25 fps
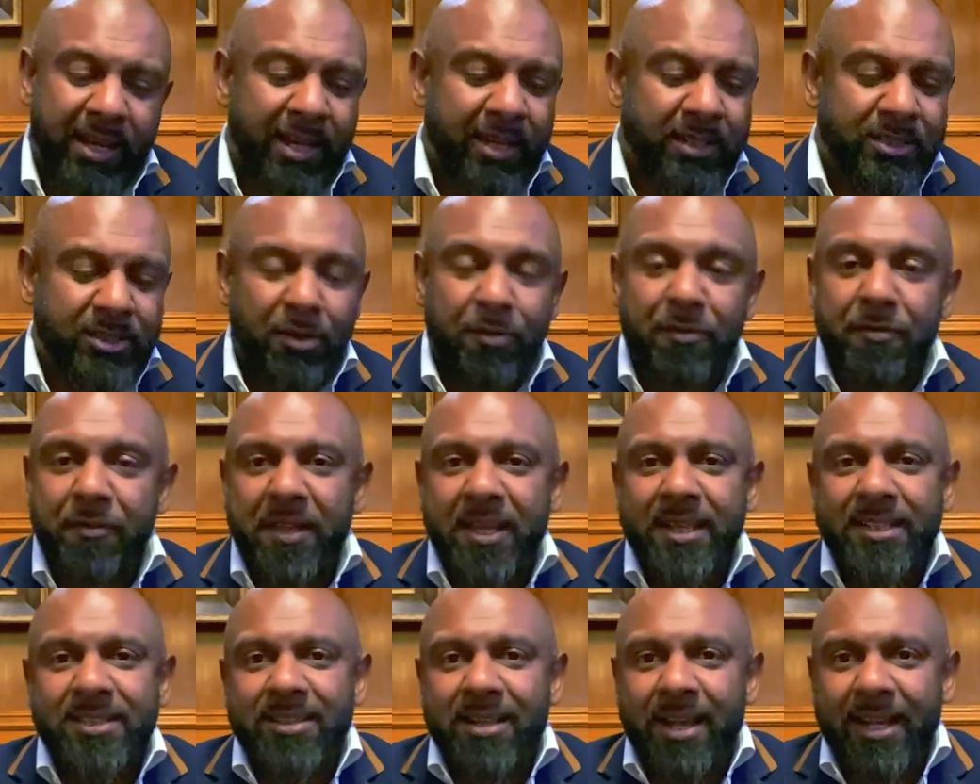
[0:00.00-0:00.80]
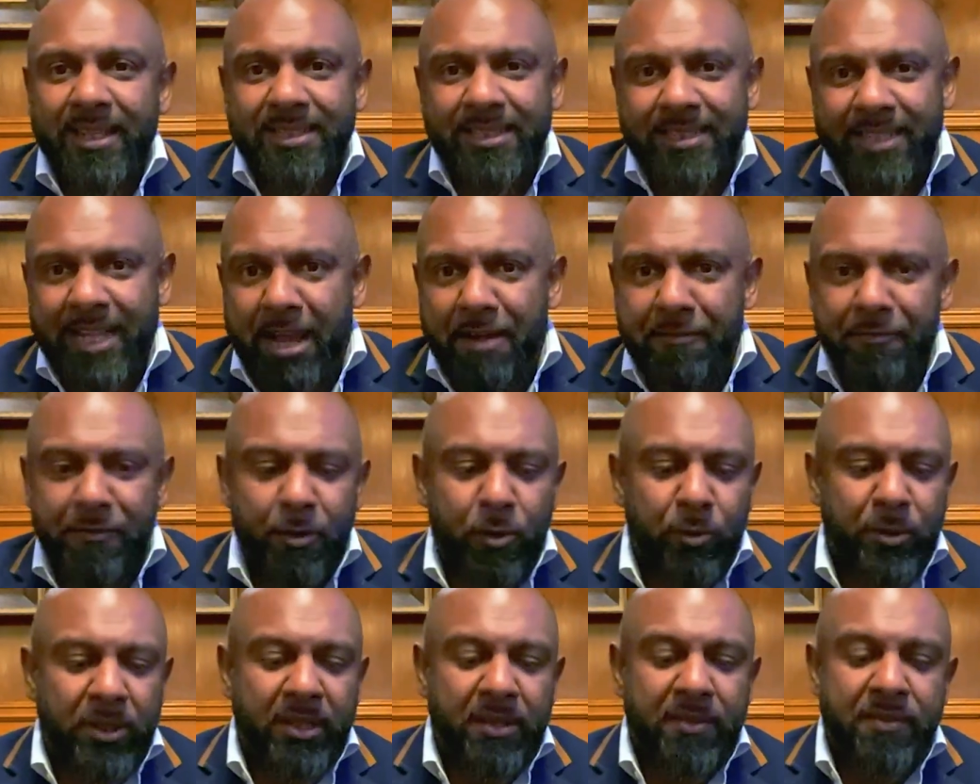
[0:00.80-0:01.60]
So things like
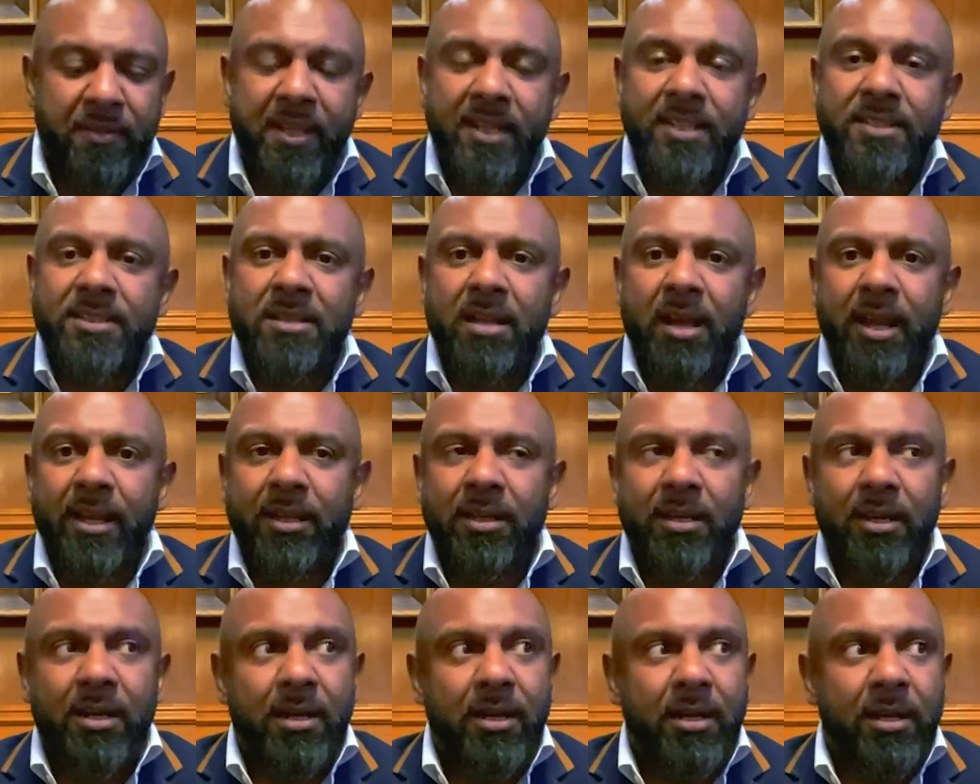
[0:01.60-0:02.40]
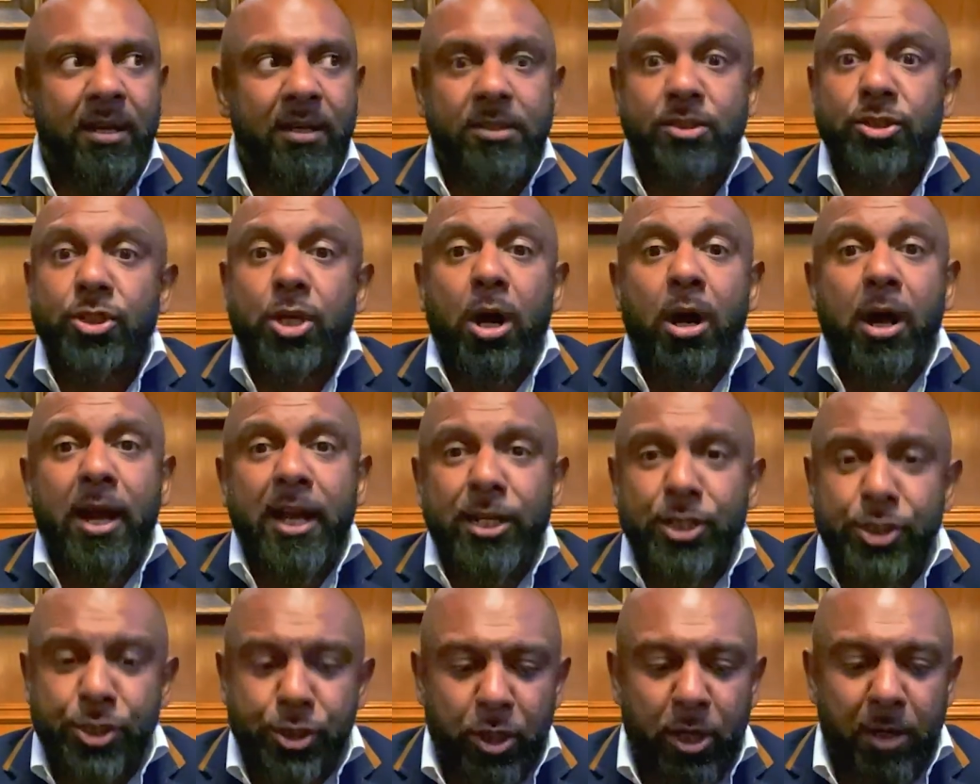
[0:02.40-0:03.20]
scaffolding, things like
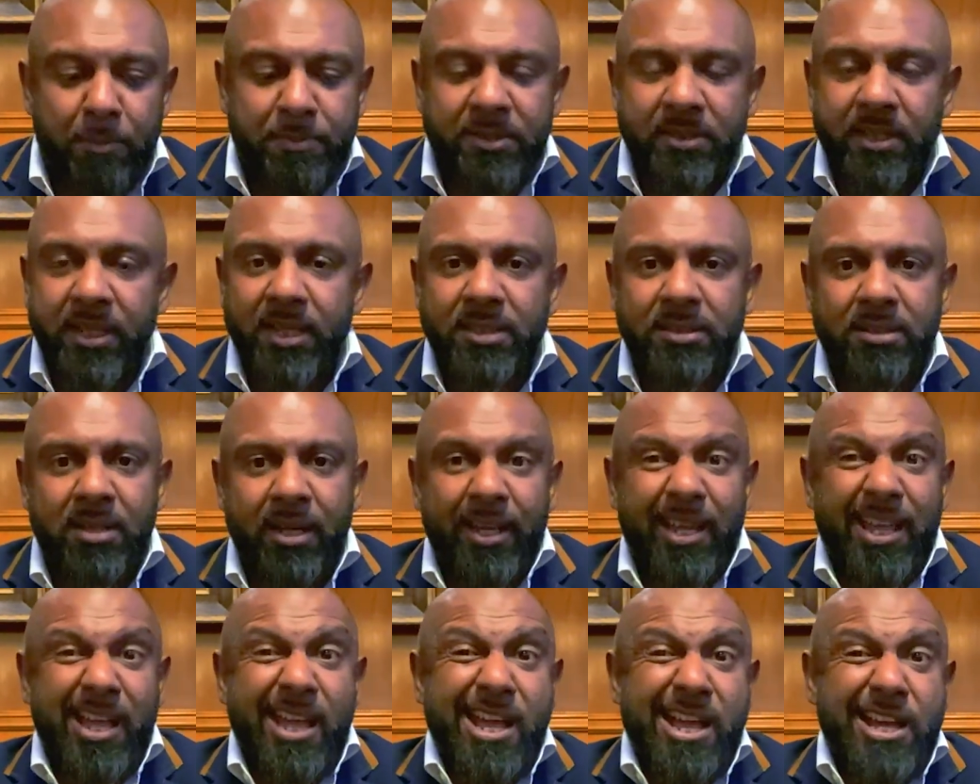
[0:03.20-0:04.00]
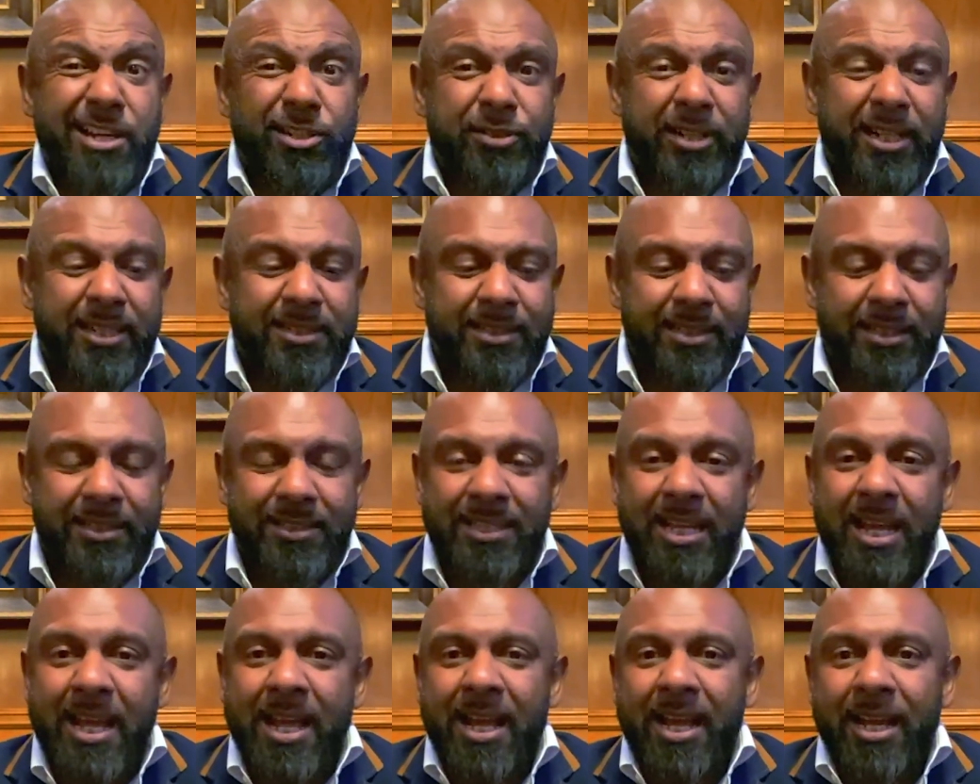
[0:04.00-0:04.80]
tire shops, things like
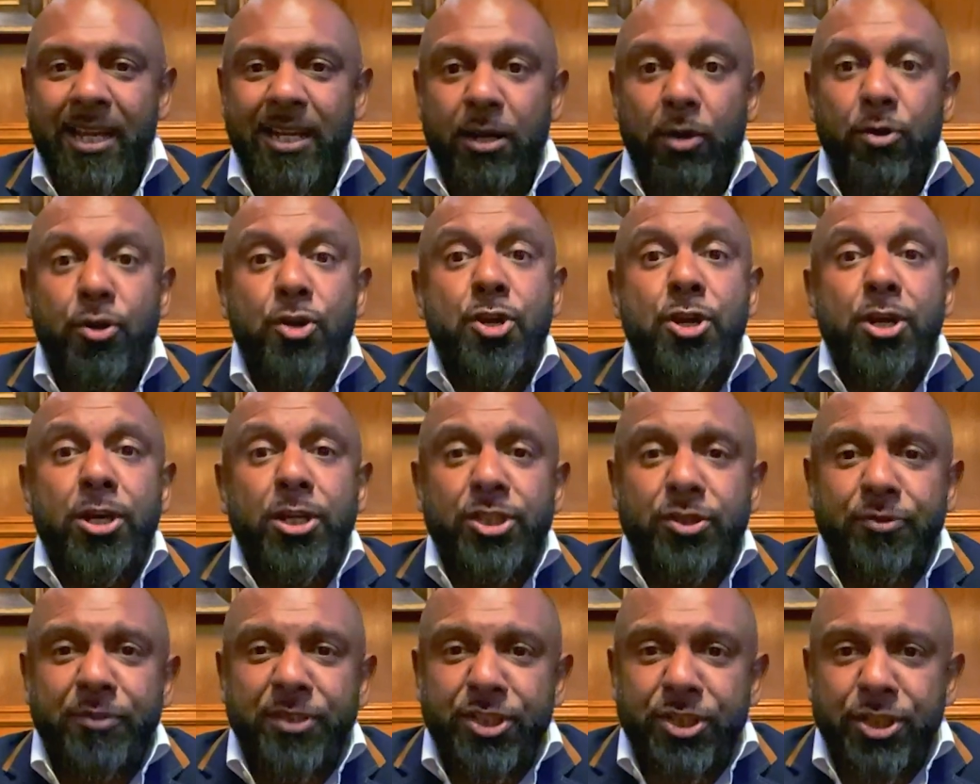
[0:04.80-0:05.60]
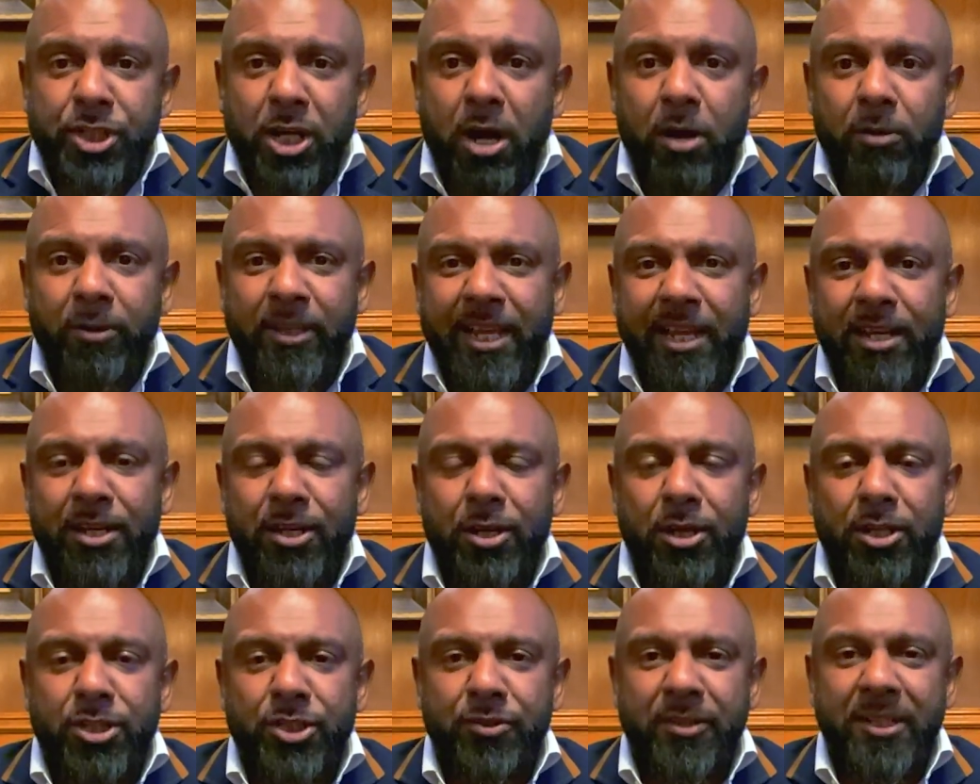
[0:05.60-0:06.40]
hairdressers, you know, nurseries, childcare
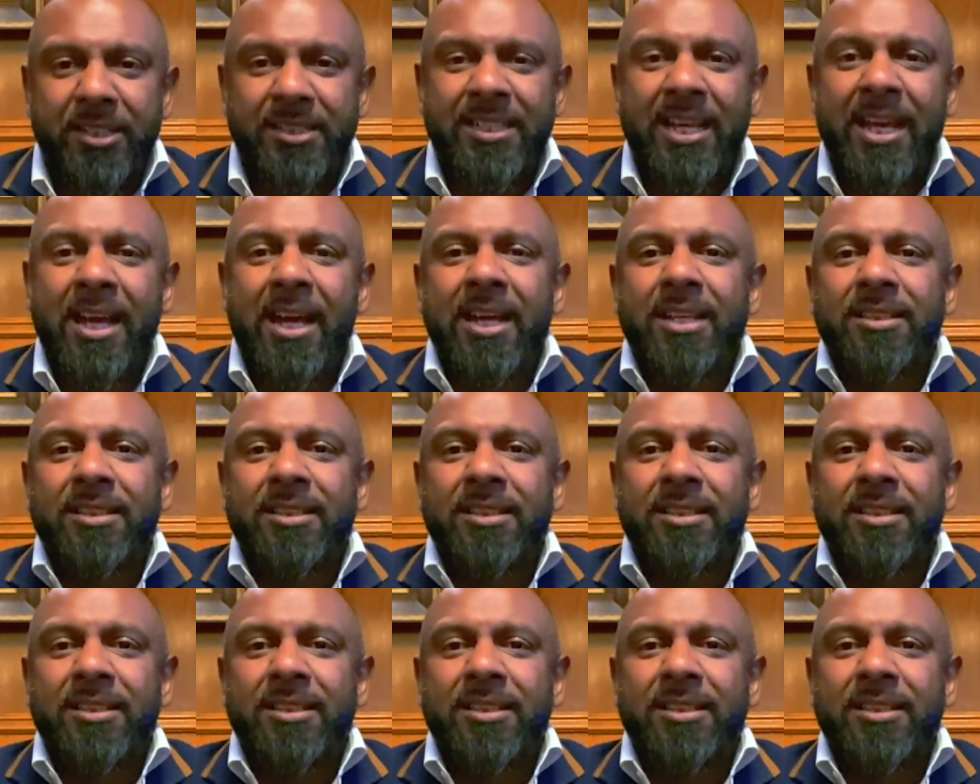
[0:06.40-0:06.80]
nurseries.